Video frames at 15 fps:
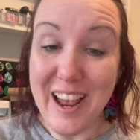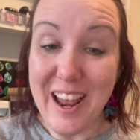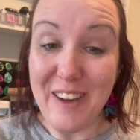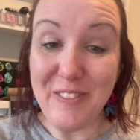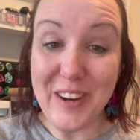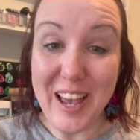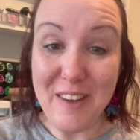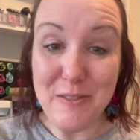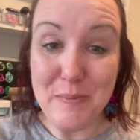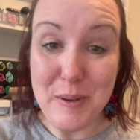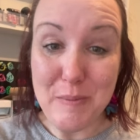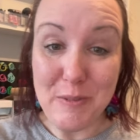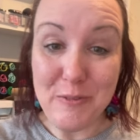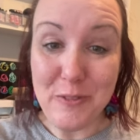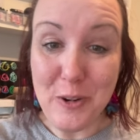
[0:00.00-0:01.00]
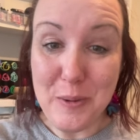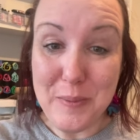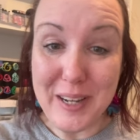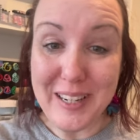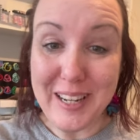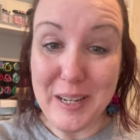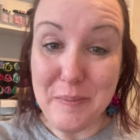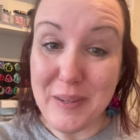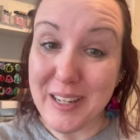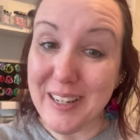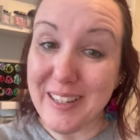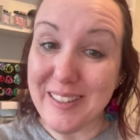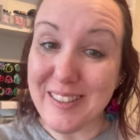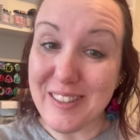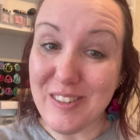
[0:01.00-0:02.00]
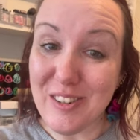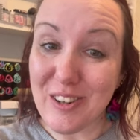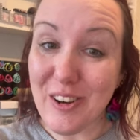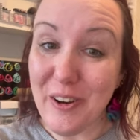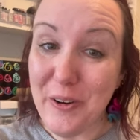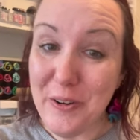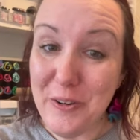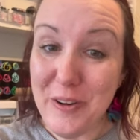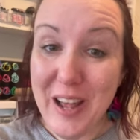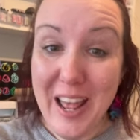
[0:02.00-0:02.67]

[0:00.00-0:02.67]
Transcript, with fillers: If we haven't met before, my name is Nicole